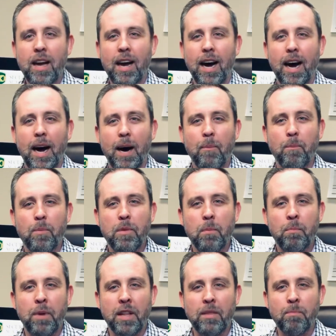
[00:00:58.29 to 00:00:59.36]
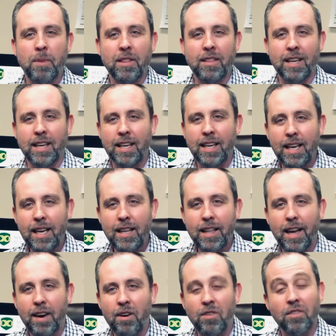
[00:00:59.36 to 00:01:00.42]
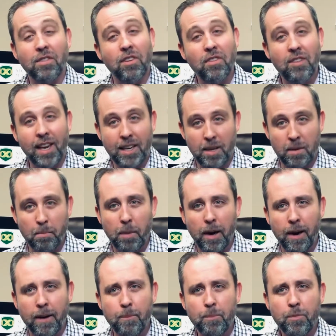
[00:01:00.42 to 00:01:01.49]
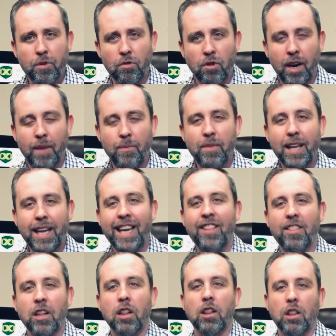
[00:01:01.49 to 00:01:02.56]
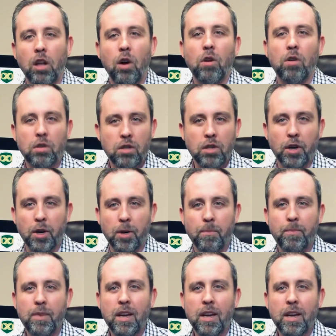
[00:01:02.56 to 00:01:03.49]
But the key there is in the second part, right? In the long term.